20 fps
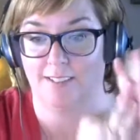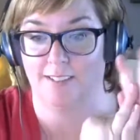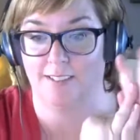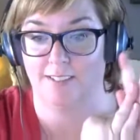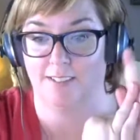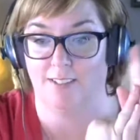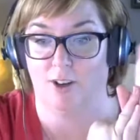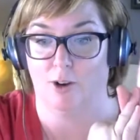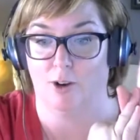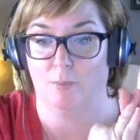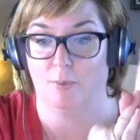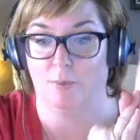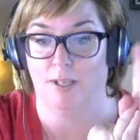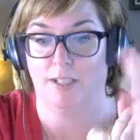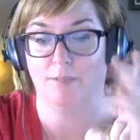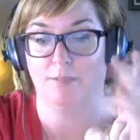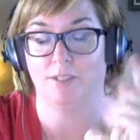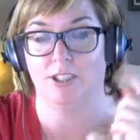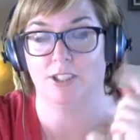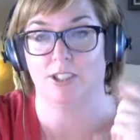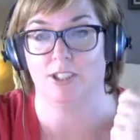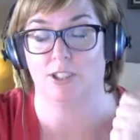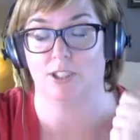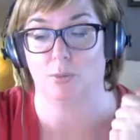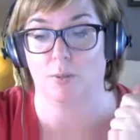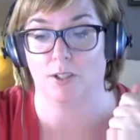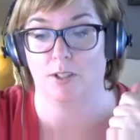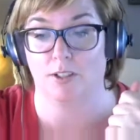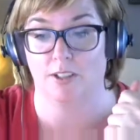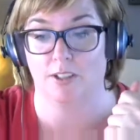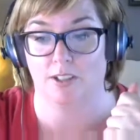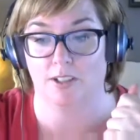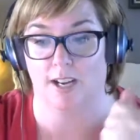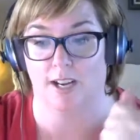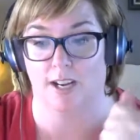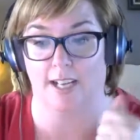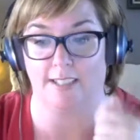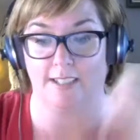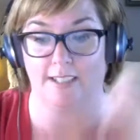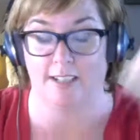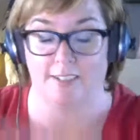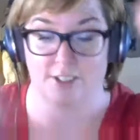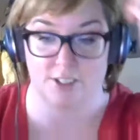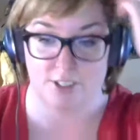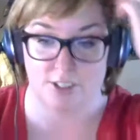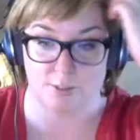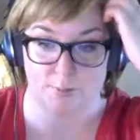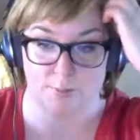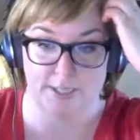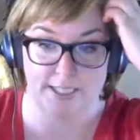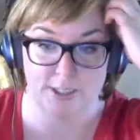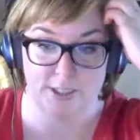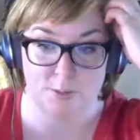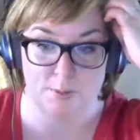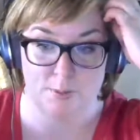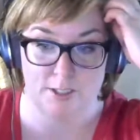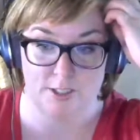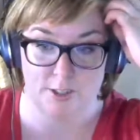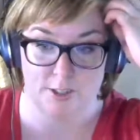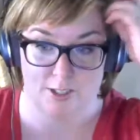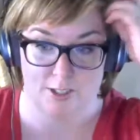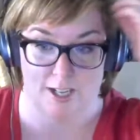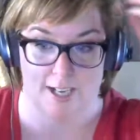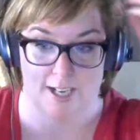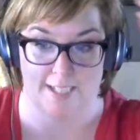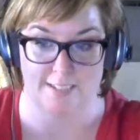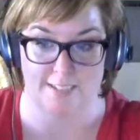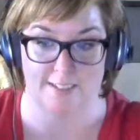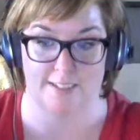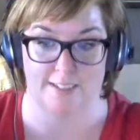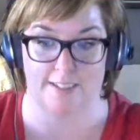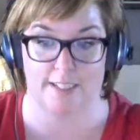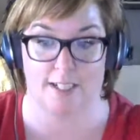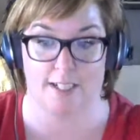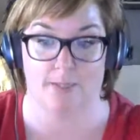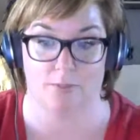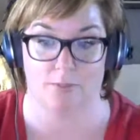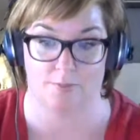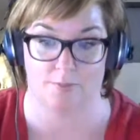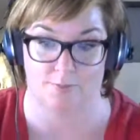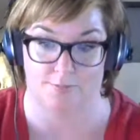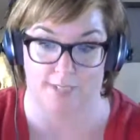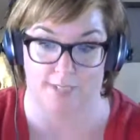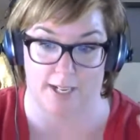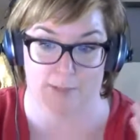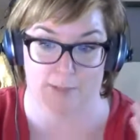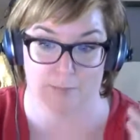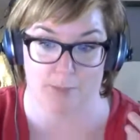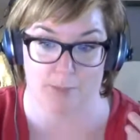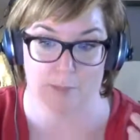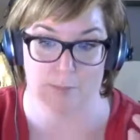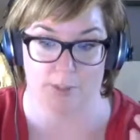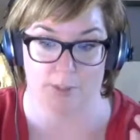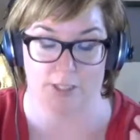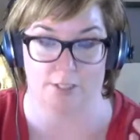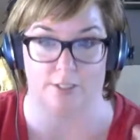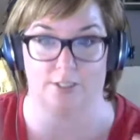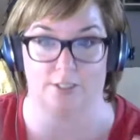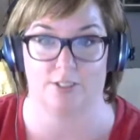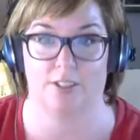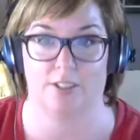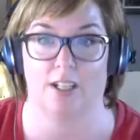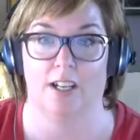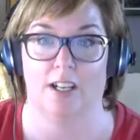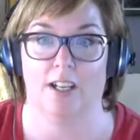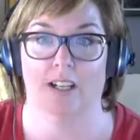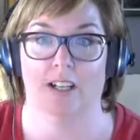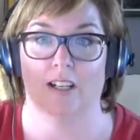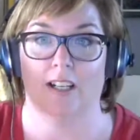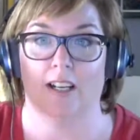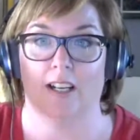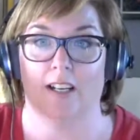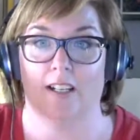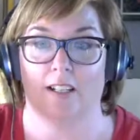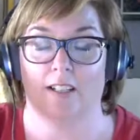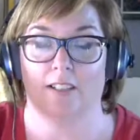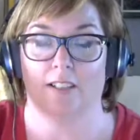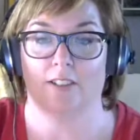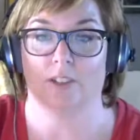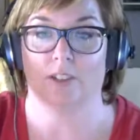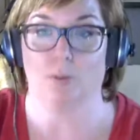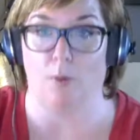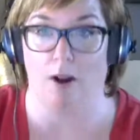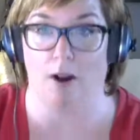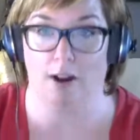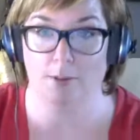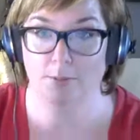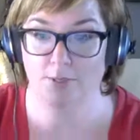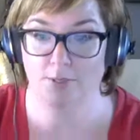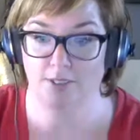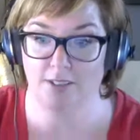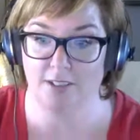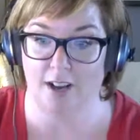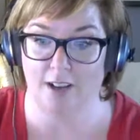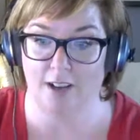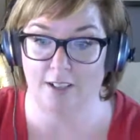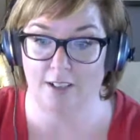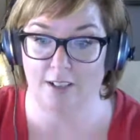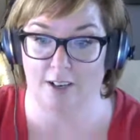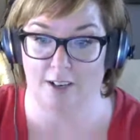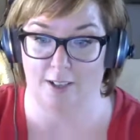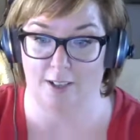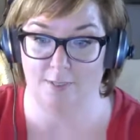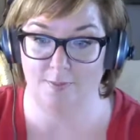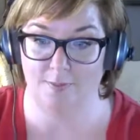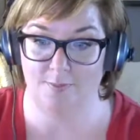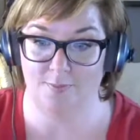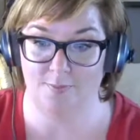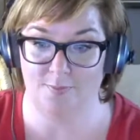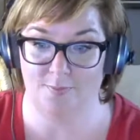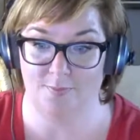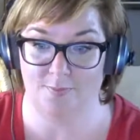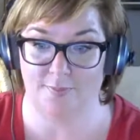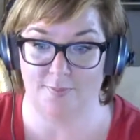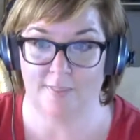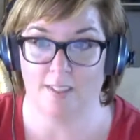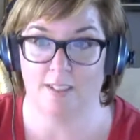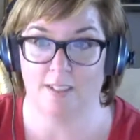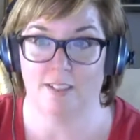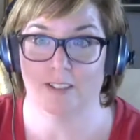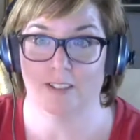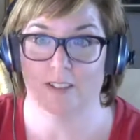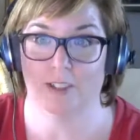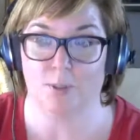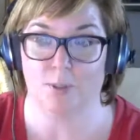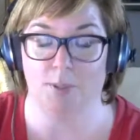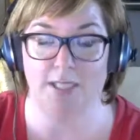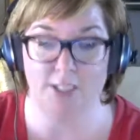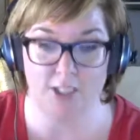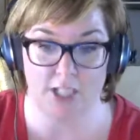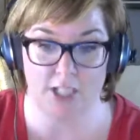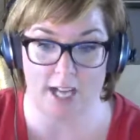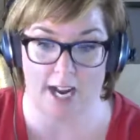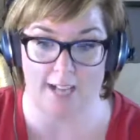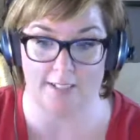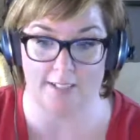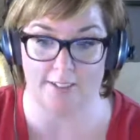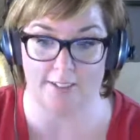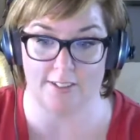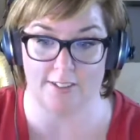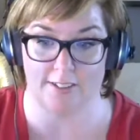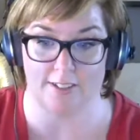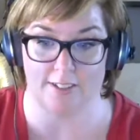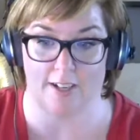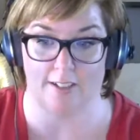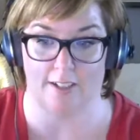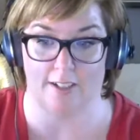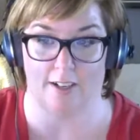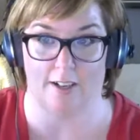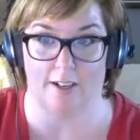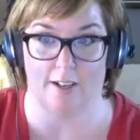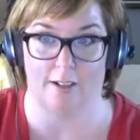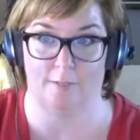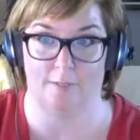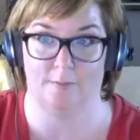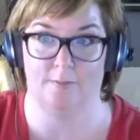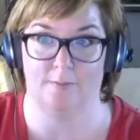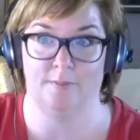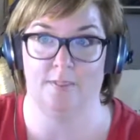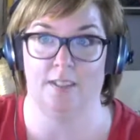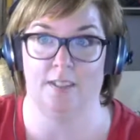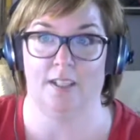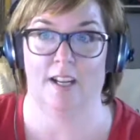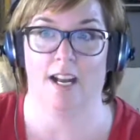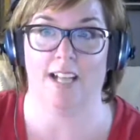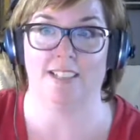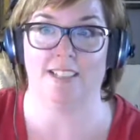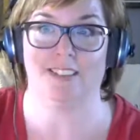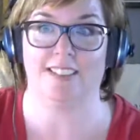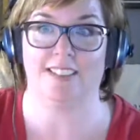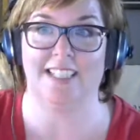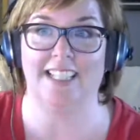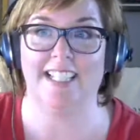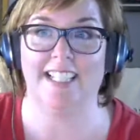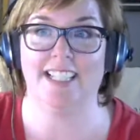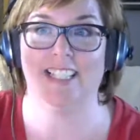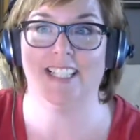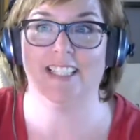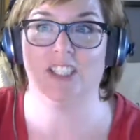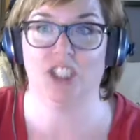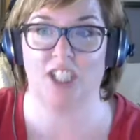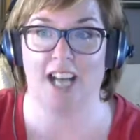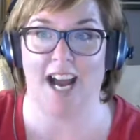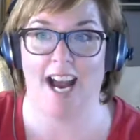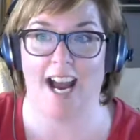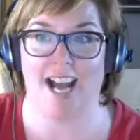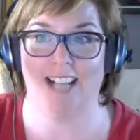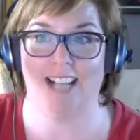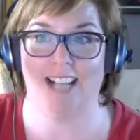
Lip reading: open, which is a Twitter client. Now there's 3 Twitter clients that people use: twubs.com, tweetchat.com, and tchat.io.